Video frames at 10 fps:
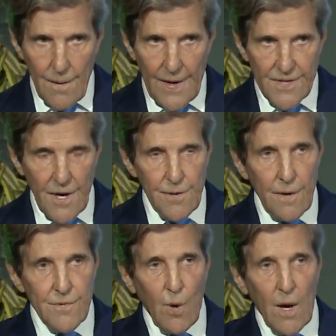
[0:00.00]
they said you
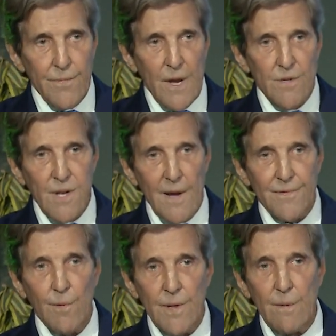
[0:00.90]
have 12 years
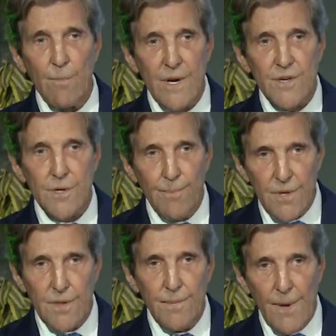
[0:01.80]
left within which to
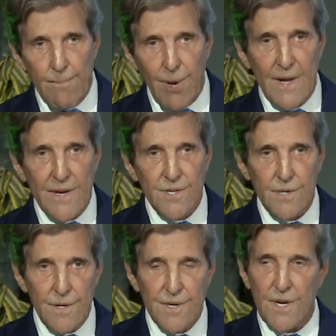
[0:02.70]
put the, in place
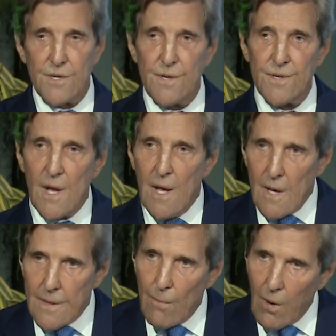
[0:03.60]
the decisions
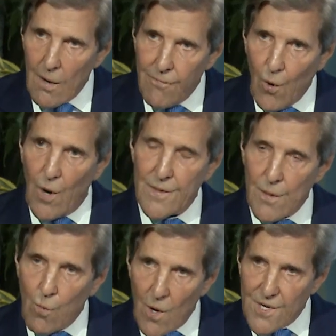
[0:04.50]
that will avoid
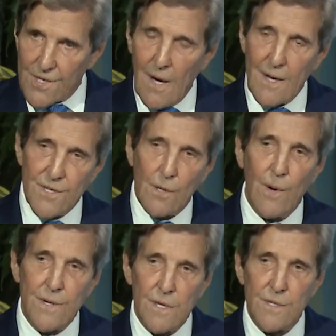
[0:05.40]
the worst
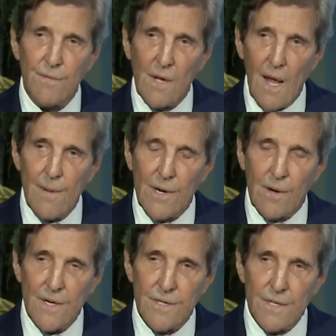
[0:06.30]
consequences of the climate
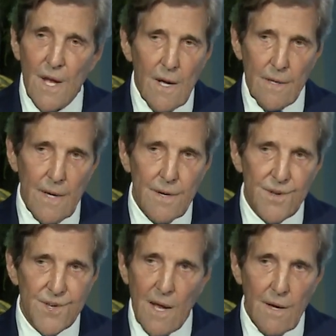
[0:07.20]
crisis. They
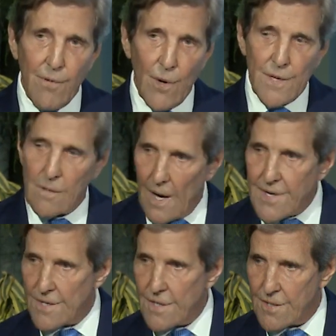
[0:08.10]
didn't say avoid the
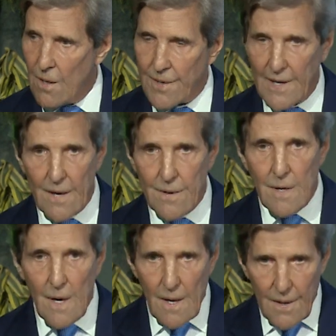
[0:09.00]
crisis
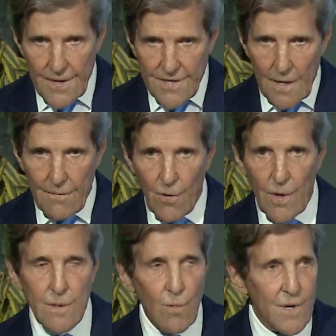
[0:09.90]
altogether, they said
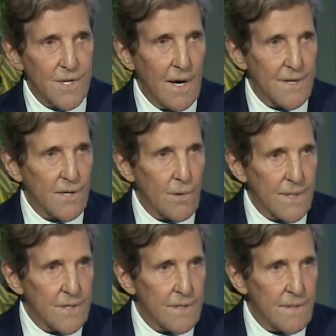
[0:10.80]
avoid the worst
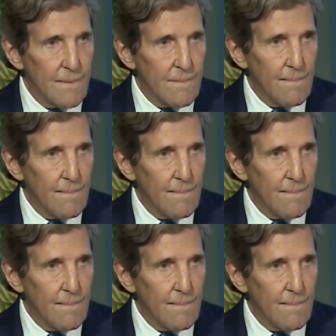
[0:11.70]
consequences.